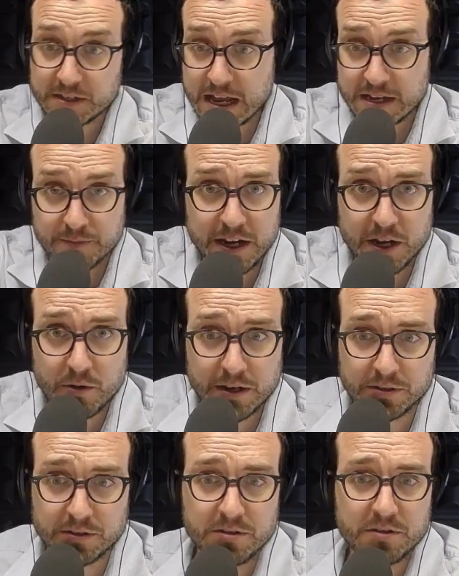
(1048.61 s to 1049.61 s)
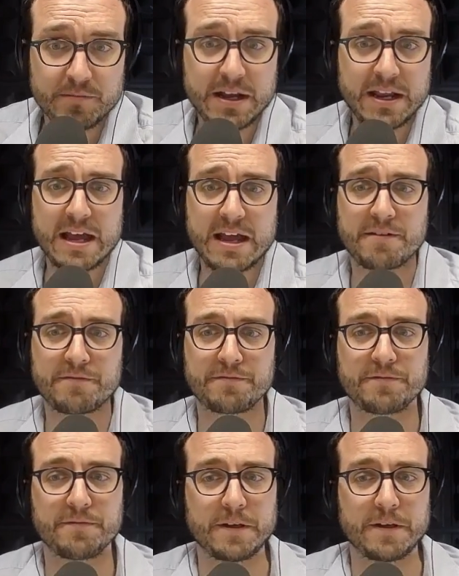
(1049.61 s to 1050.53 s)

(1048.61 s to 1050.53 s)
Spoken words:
ask me any questions you might have.